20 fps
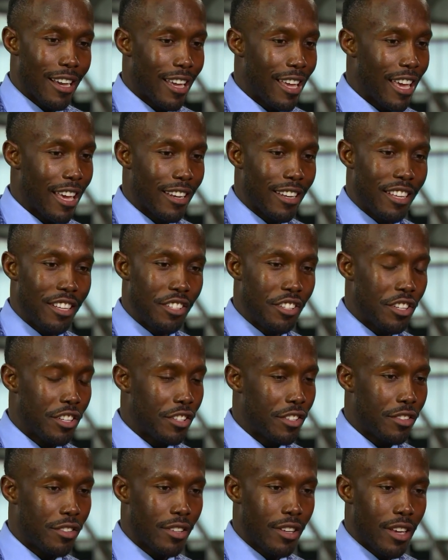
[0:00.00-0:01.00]
again, he's
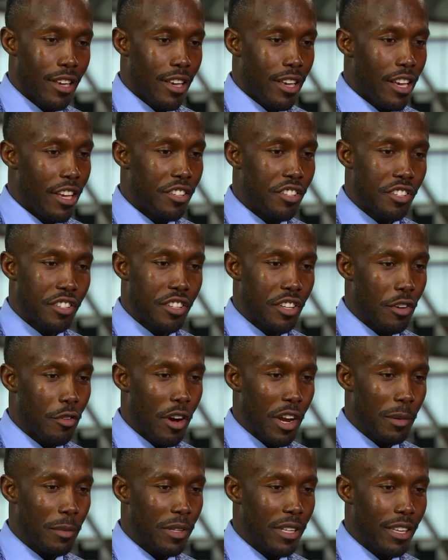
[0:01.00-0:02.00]
just he's just
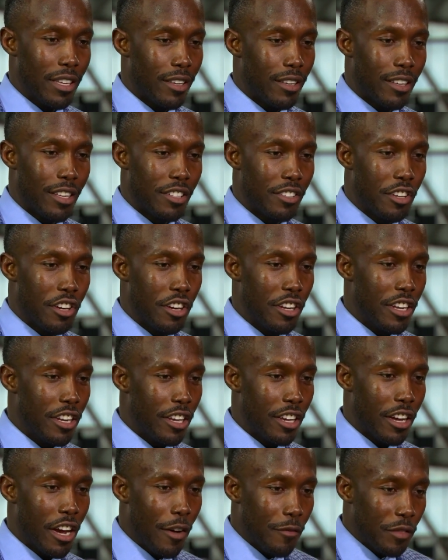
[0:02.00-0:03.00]
incredibly he's good,
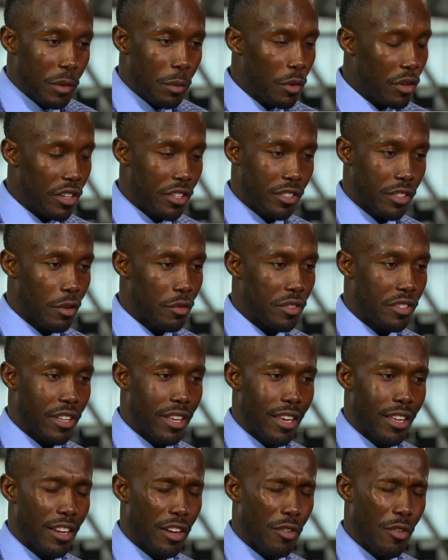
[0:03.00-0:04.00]
comfortable in his own
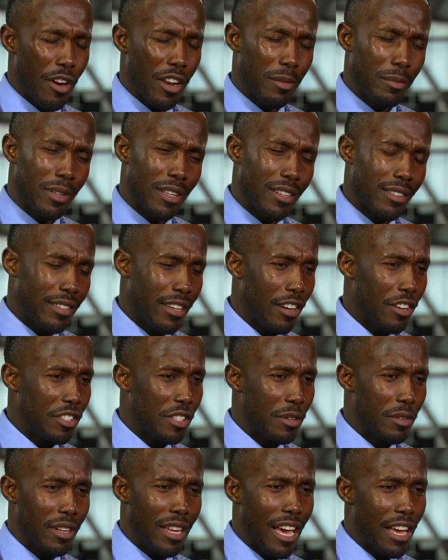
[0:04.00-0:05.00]
skin, incredibly
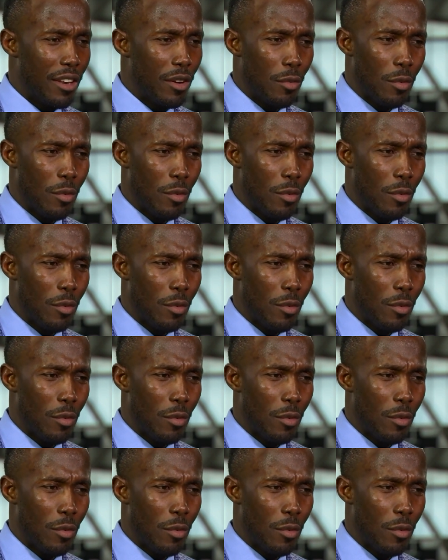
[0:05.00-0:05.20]
intelligent, not in a